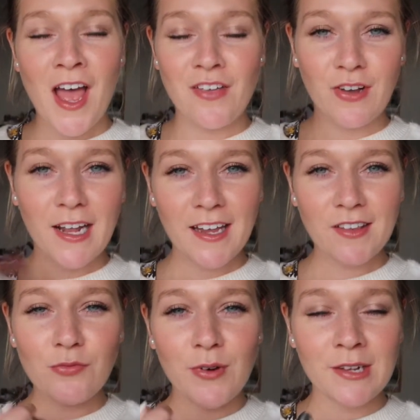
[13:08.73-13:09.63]
I feel like
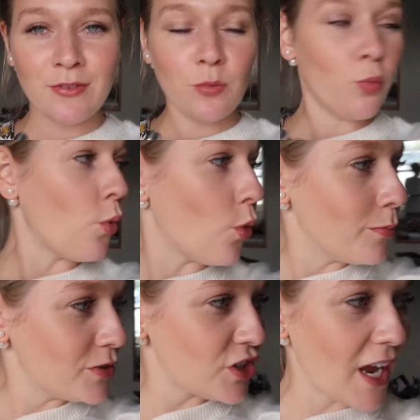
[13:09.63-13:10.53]
it's a really, really
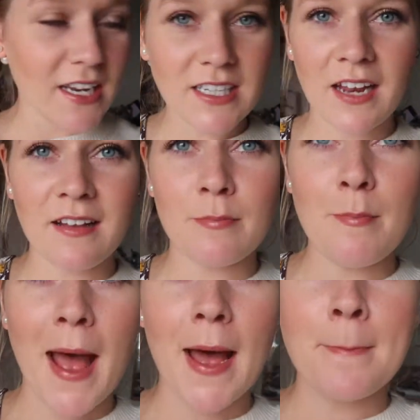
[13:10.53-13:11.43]
warm shade and it's
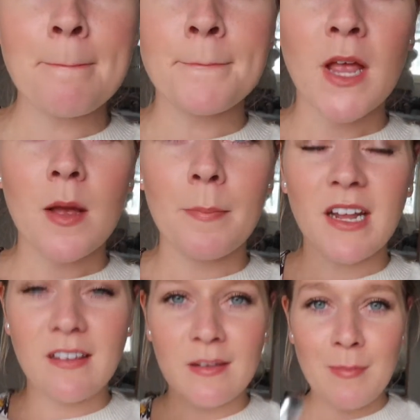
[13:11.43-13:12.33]
matte, but
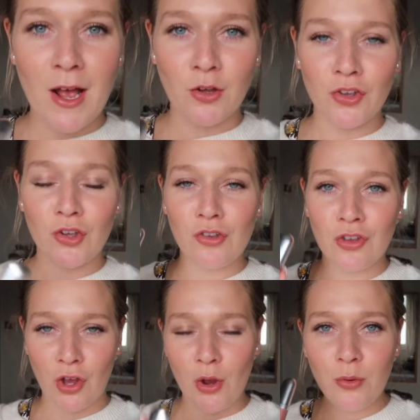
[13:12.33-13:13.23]
it smells
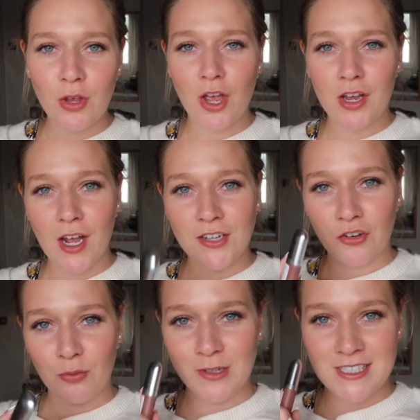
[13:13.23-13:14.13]
so good, I
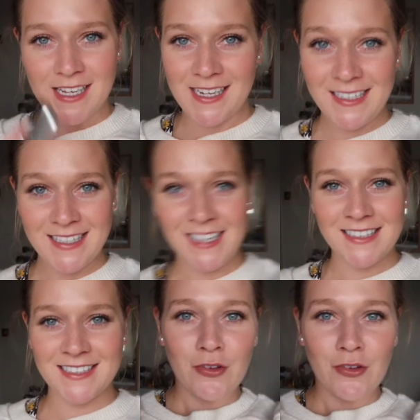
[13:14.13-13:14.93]
just want to eat it.